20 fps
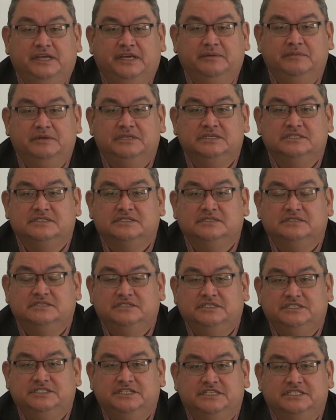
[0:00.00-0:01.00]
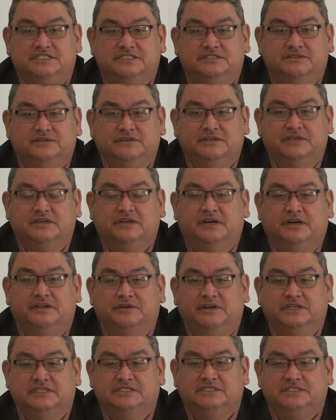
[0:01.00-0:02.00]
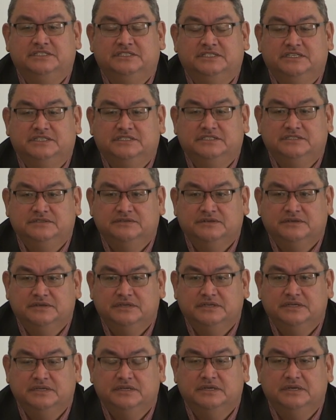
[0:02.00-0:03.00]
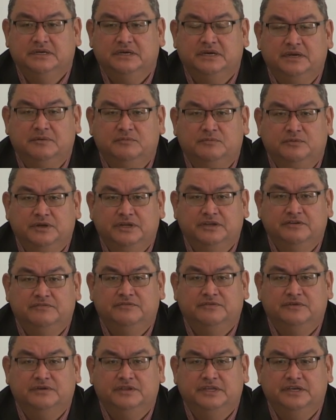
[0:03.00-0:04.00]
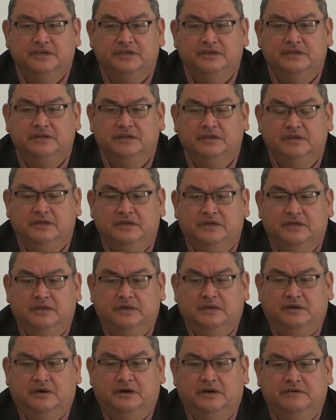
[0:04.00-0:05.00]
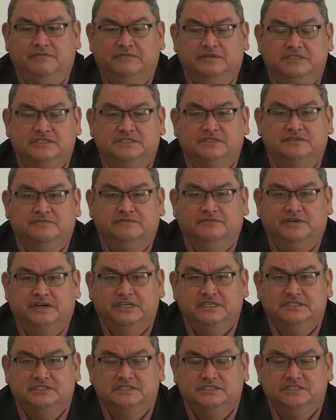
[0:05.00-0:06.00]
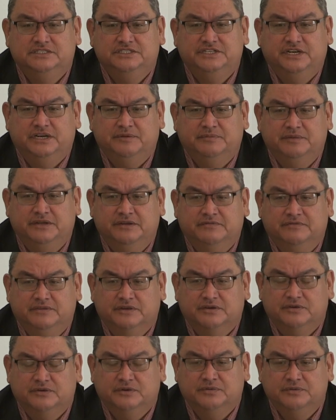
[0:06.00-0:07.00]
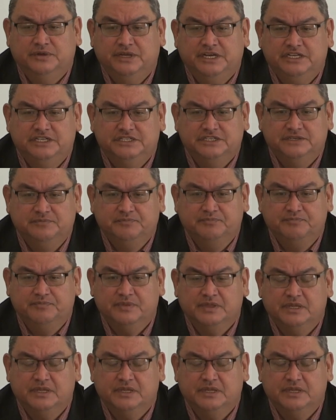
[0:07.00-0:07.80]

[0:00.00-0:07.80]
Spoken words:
My name is CJ Stewart, Conrad CJ Stewart. I'm running for the office of Vice Chairman of the Crow Nation.